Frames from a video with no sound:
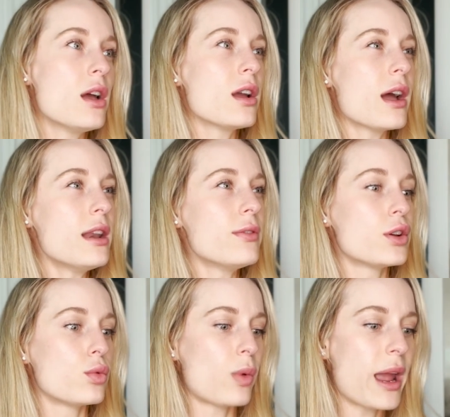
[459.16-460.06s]
kind of a
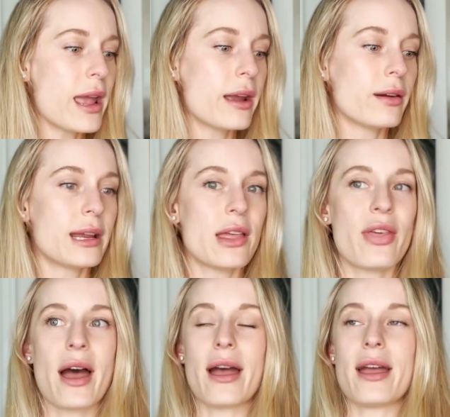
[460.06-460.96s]
gray area
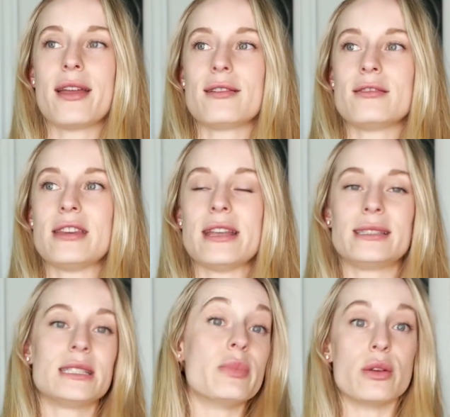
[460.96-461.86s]
that needs
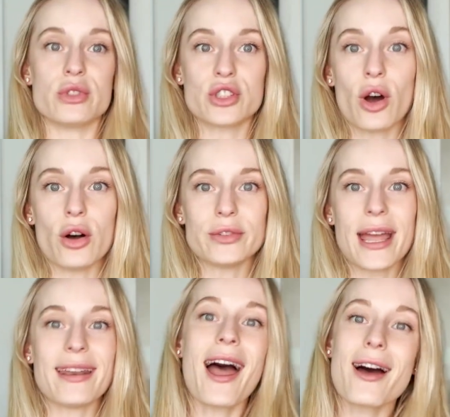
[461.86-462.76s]
to be resolved
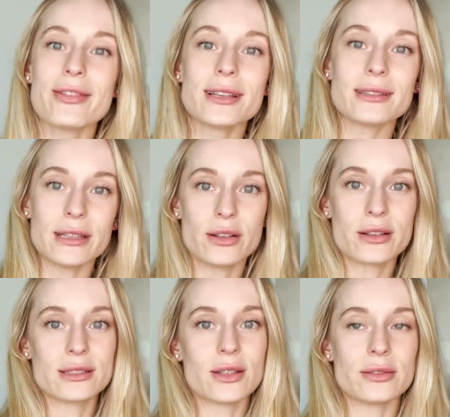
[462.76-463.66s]
and having a legal
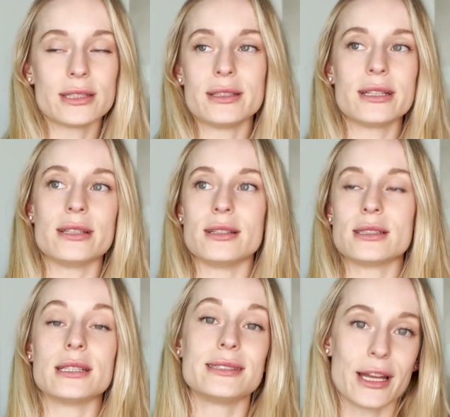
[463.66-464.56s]
consultant is
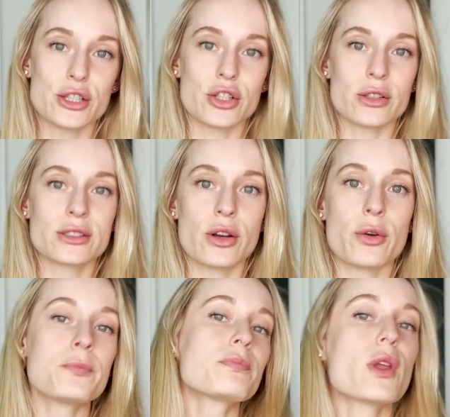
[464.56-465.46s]
essential. So
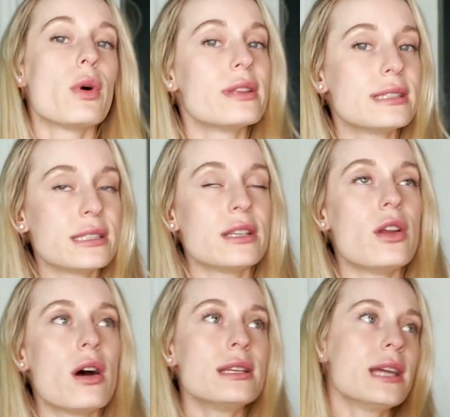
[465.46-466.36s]
while this is a
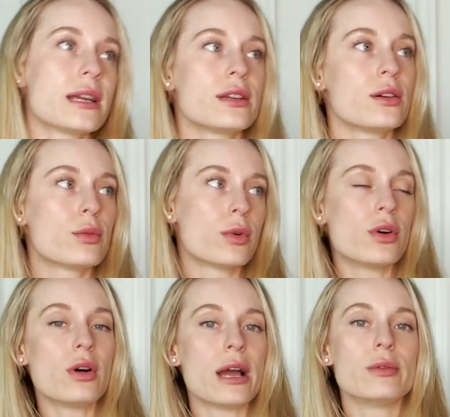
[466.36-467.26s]
non-technical
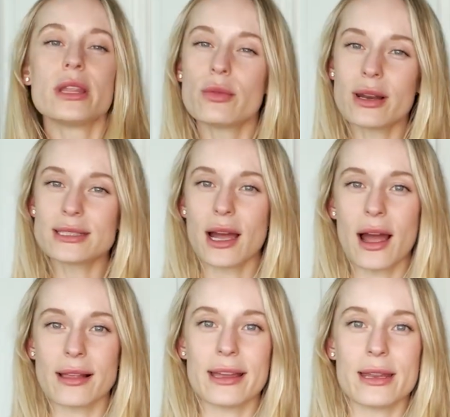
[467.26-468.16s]
role, I really wanted to
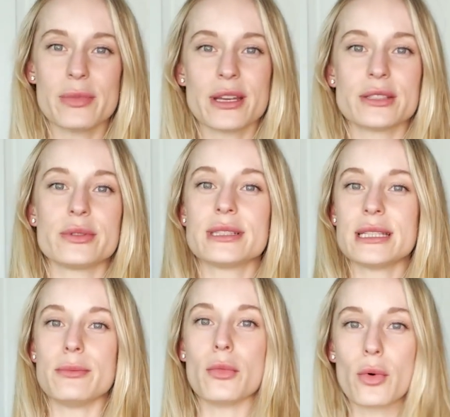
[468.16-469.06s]
highlight it because we'll
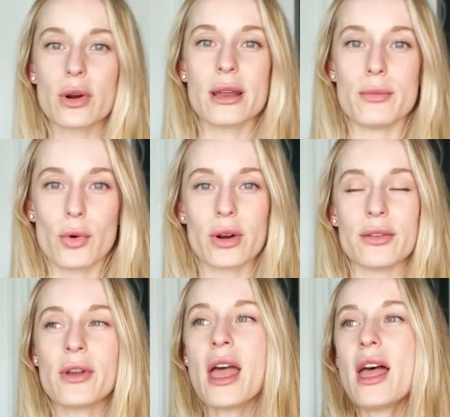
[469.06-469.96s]
see more and more
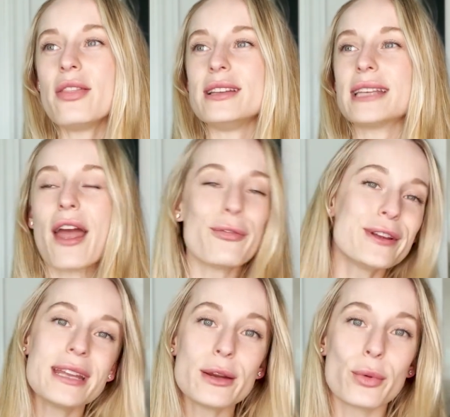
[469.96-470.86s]
of these
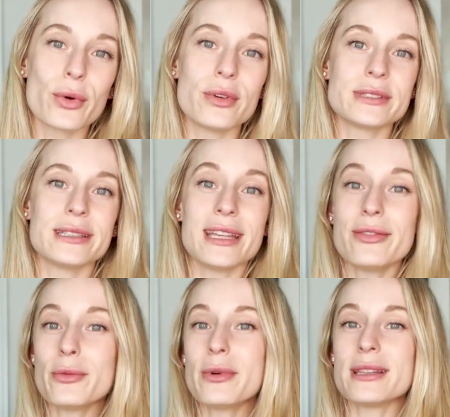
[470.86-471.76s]
everyday roles,
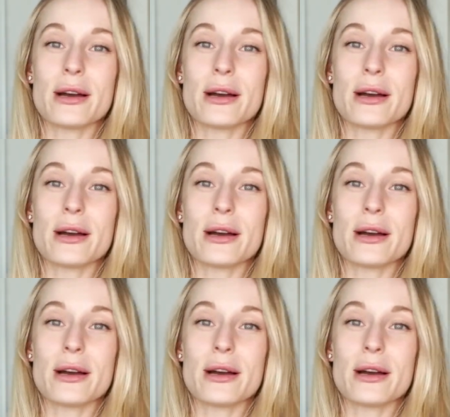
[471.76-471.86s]
even with